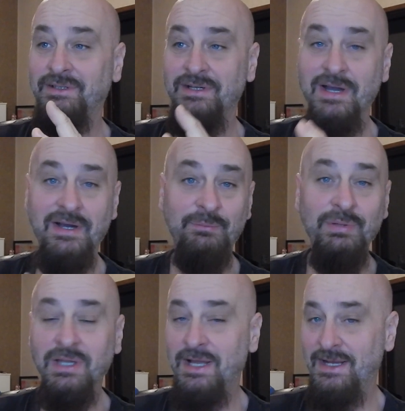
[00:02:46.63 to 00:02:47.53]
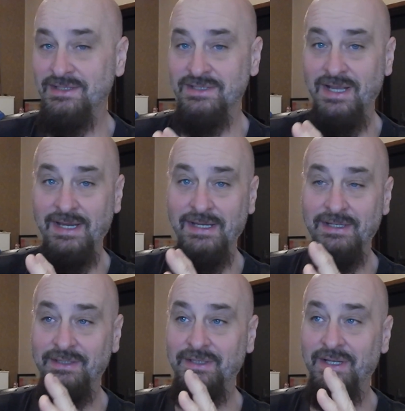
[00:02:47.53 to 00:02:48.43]
complex
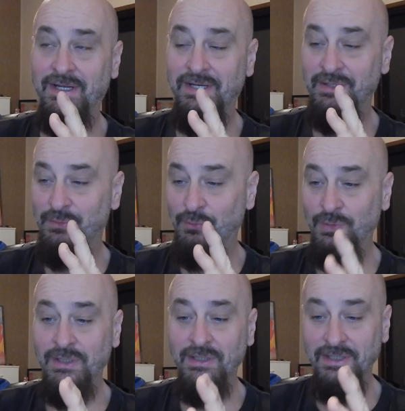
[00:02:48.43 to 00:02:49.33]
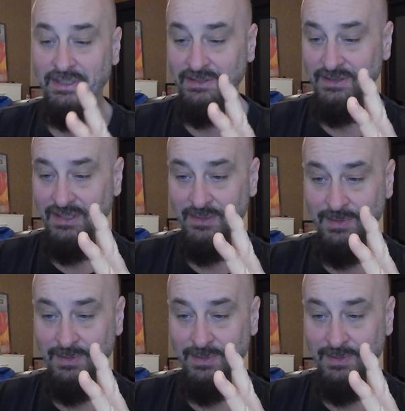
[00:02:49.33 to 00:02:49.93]
and really,